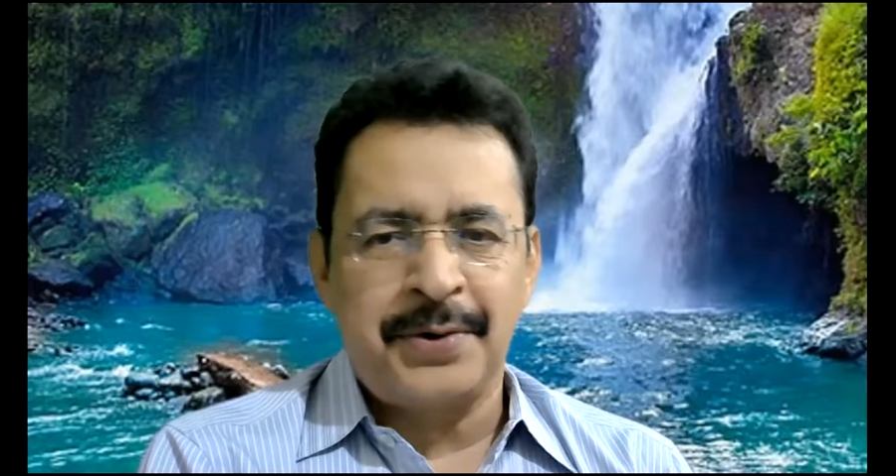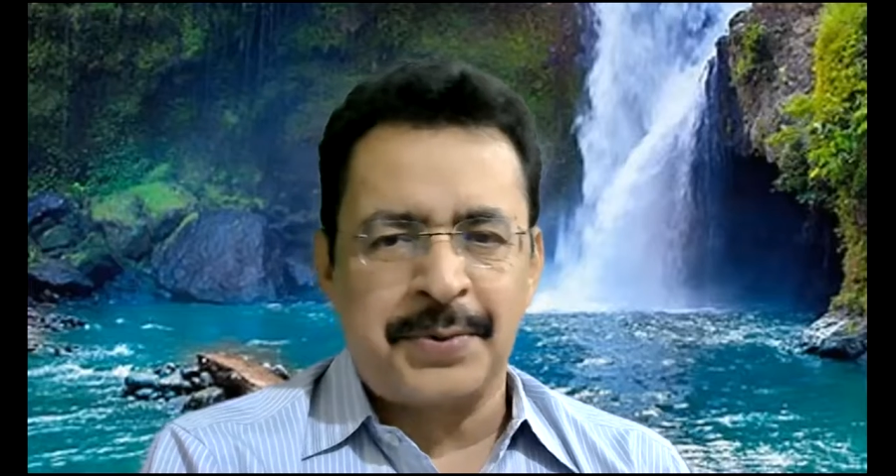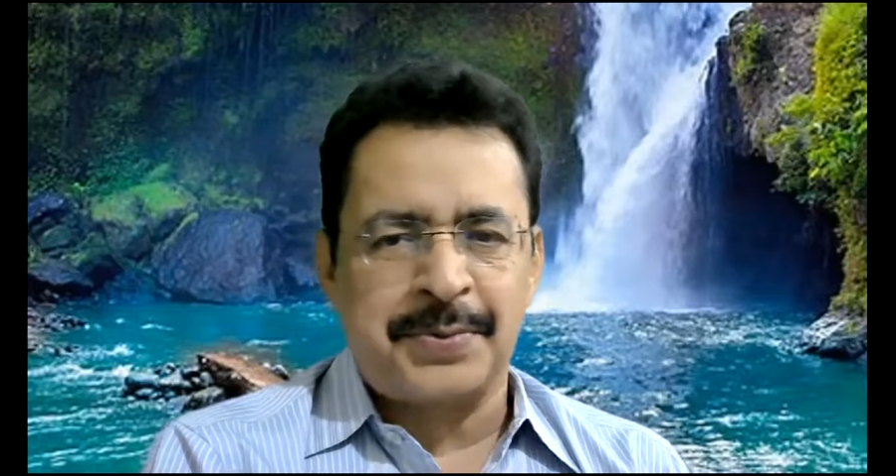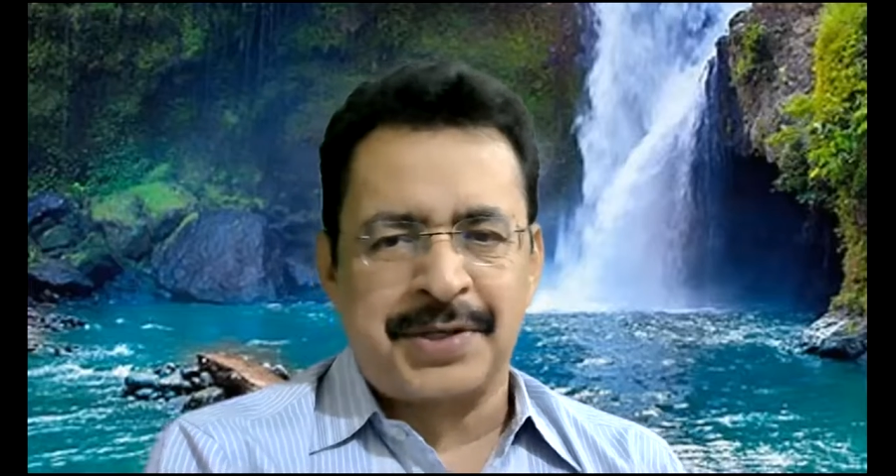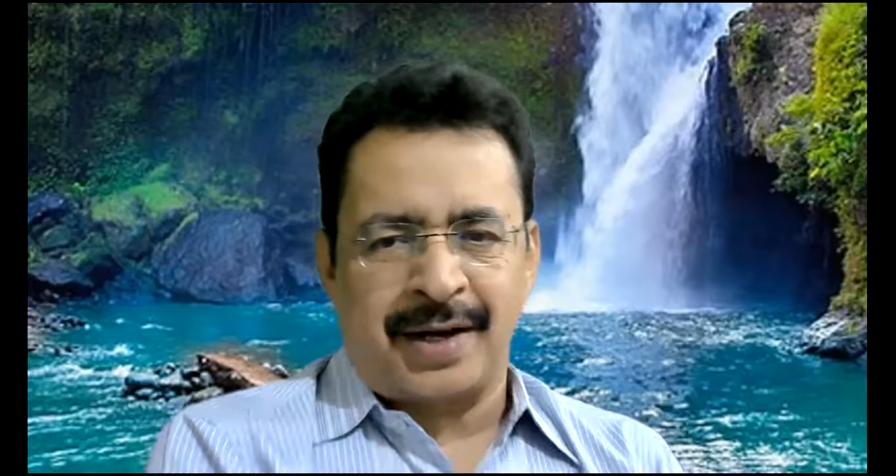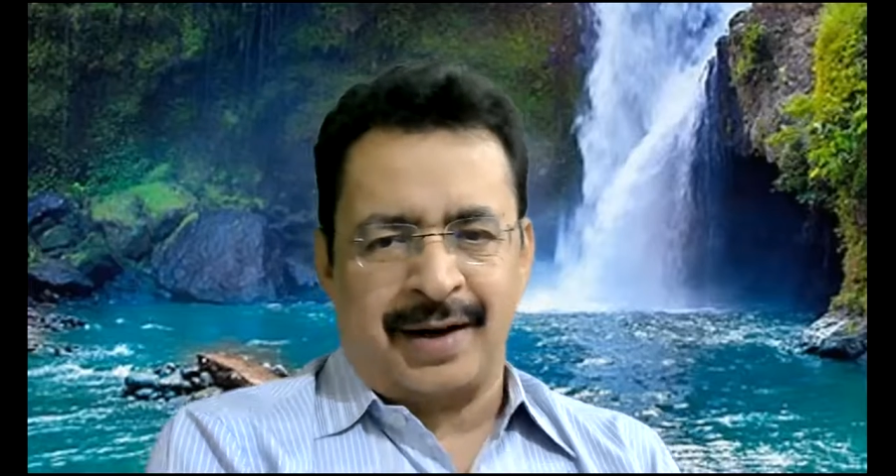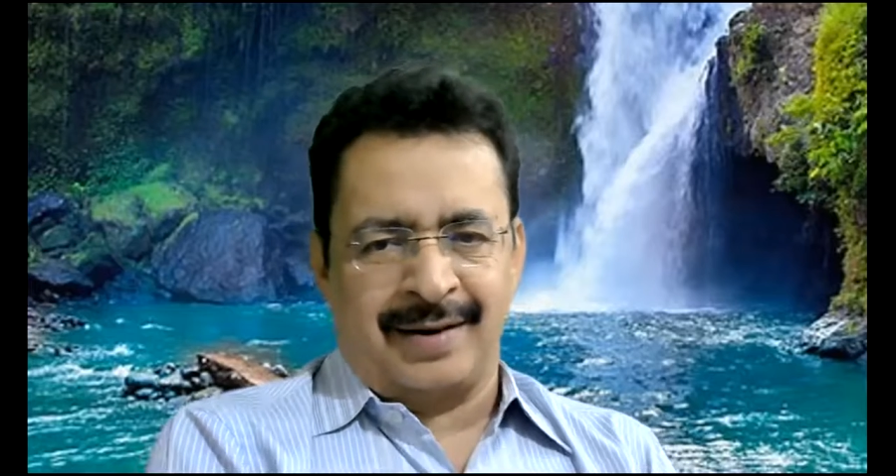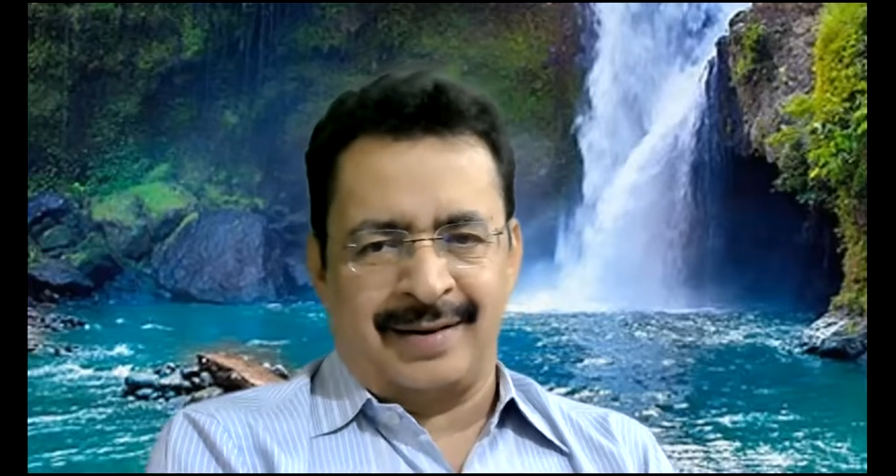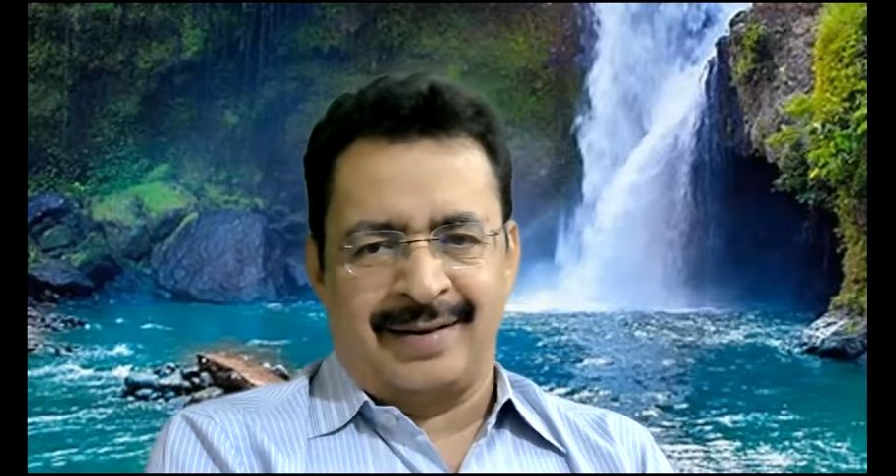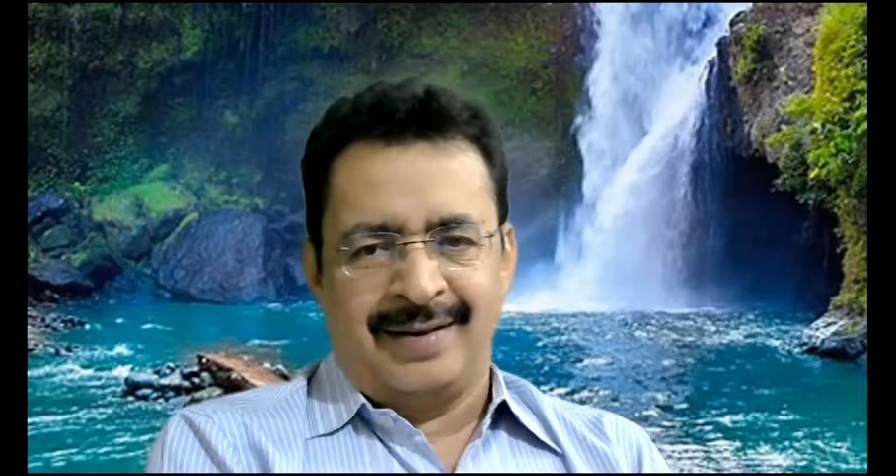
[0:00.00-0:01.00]
YouTube
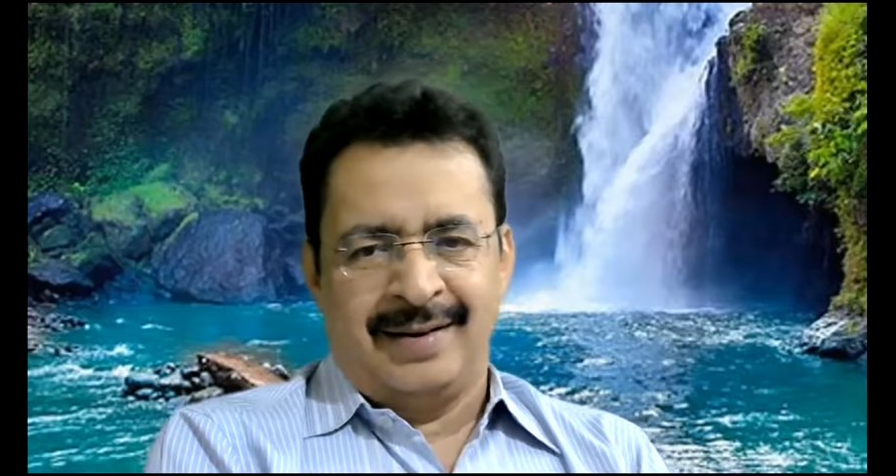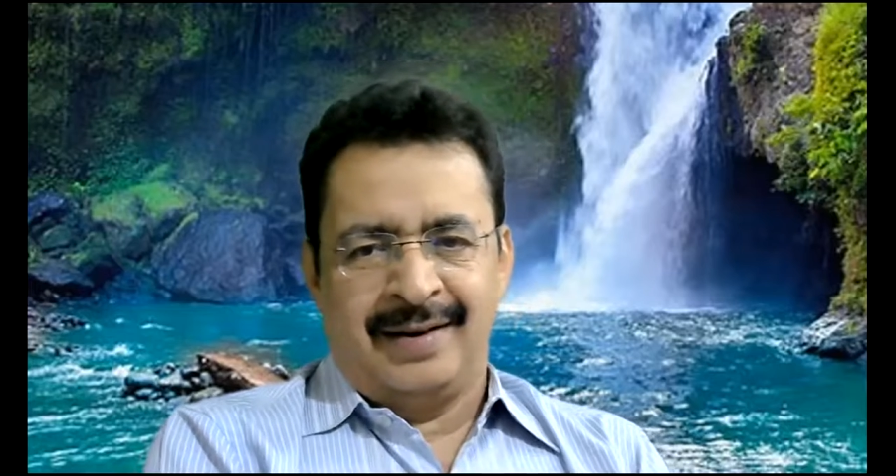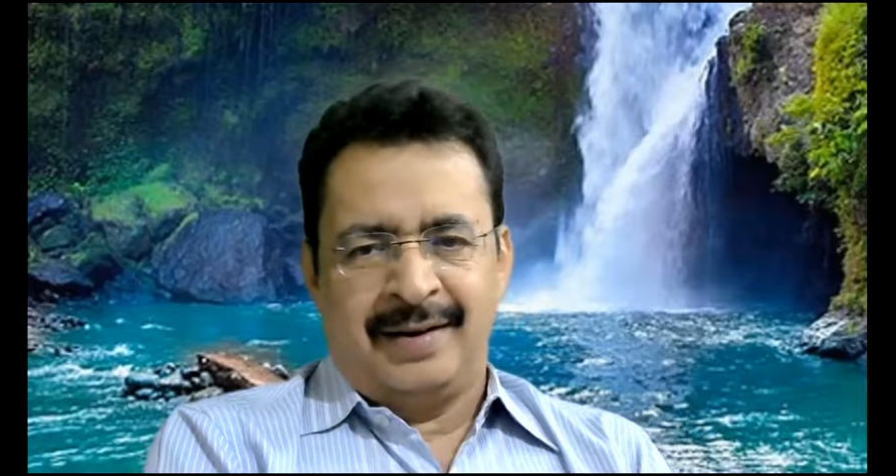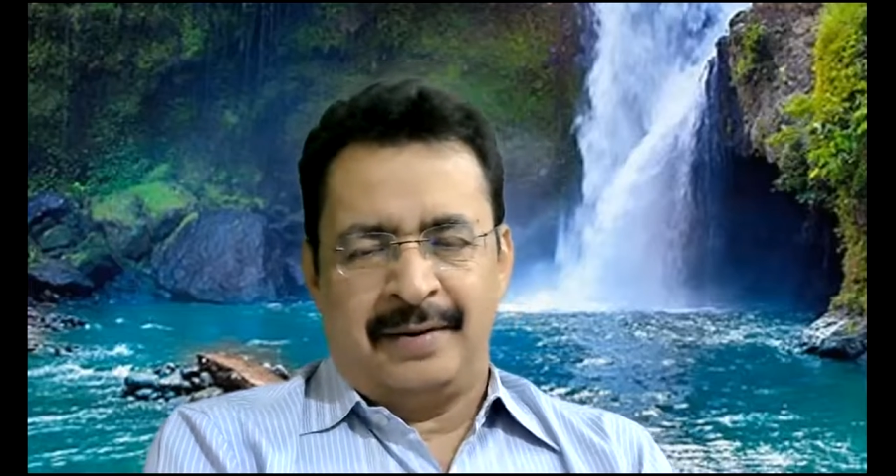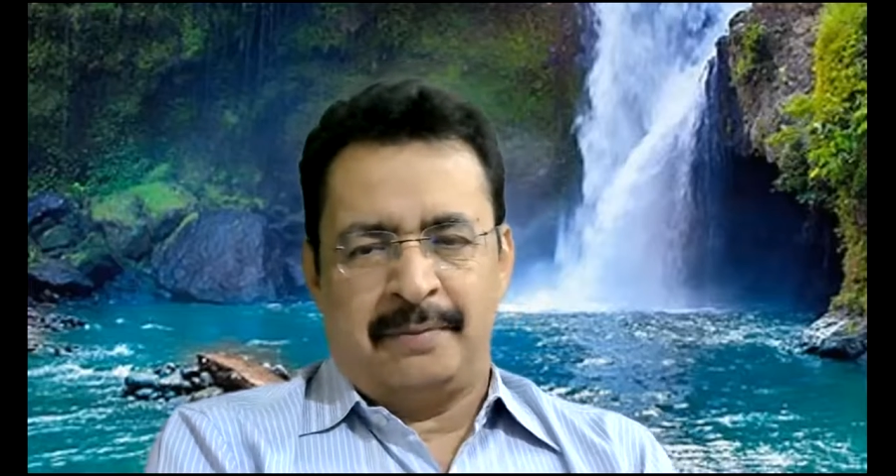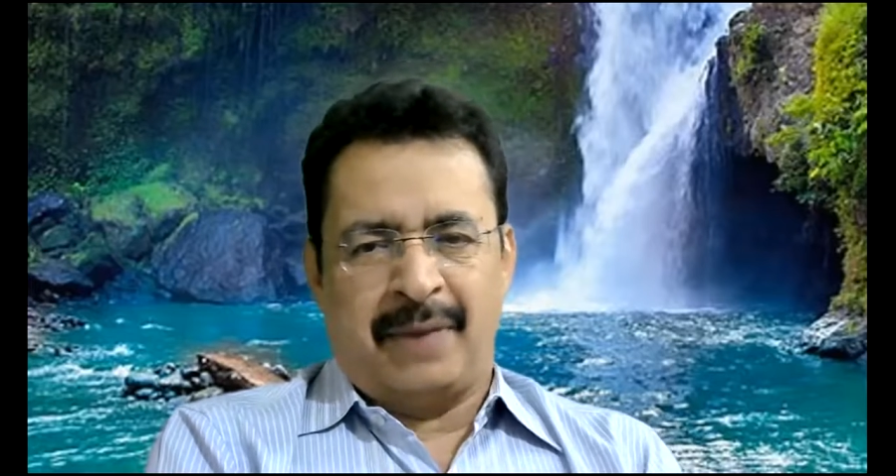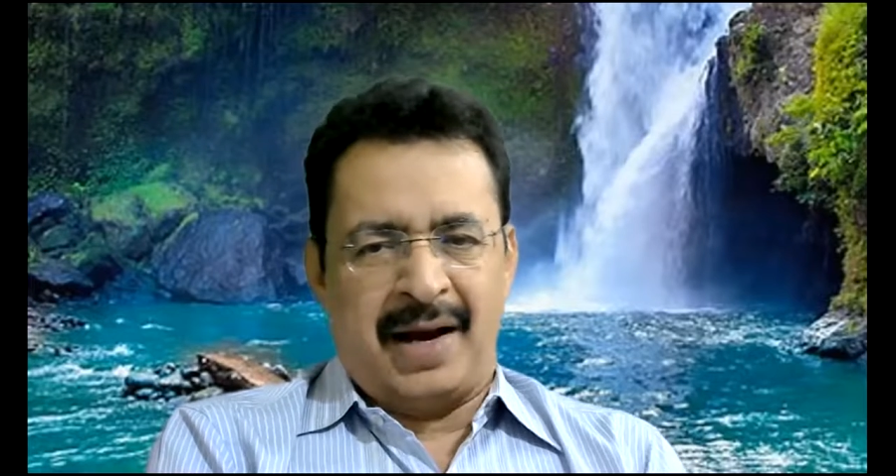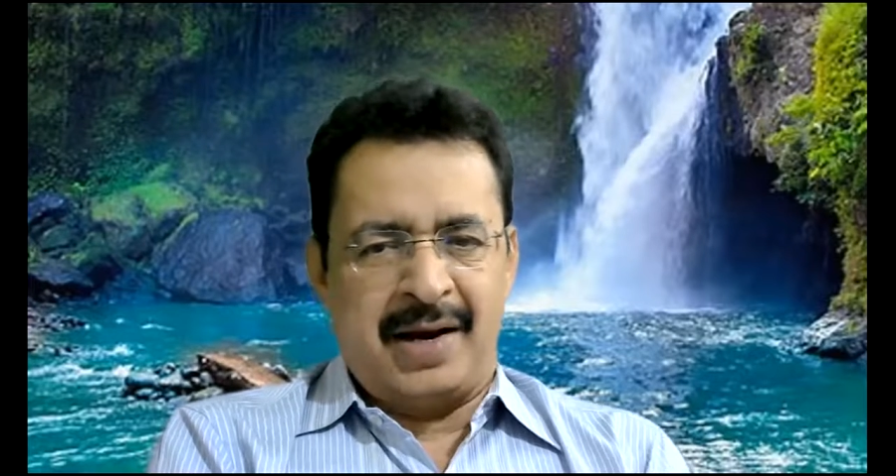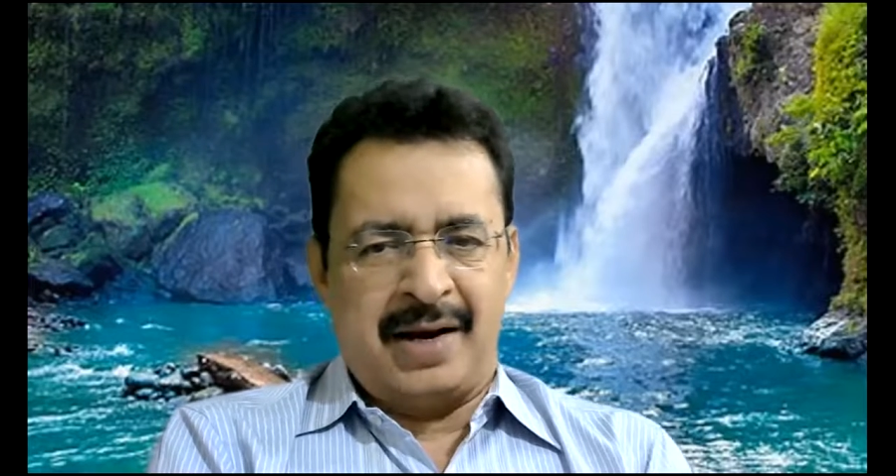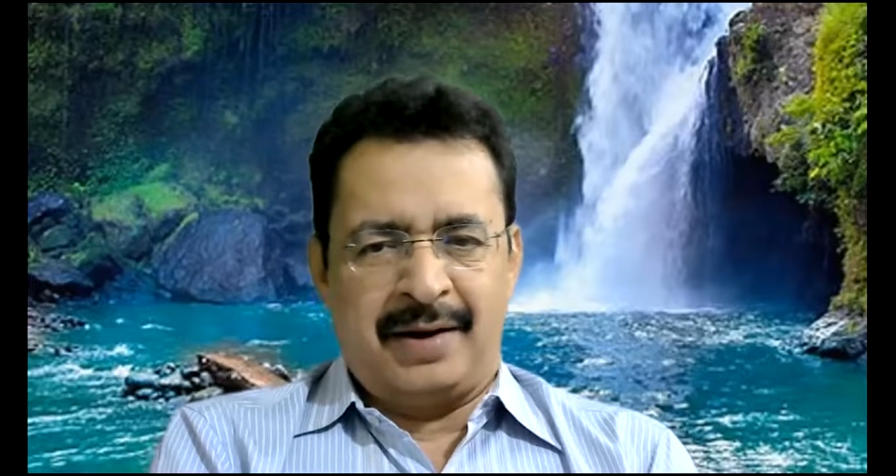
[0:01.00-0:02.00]
channel
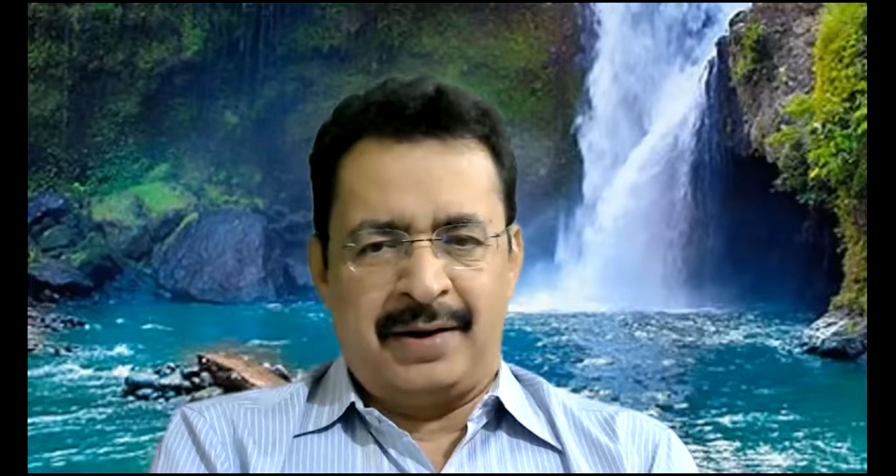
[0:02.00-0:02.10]
by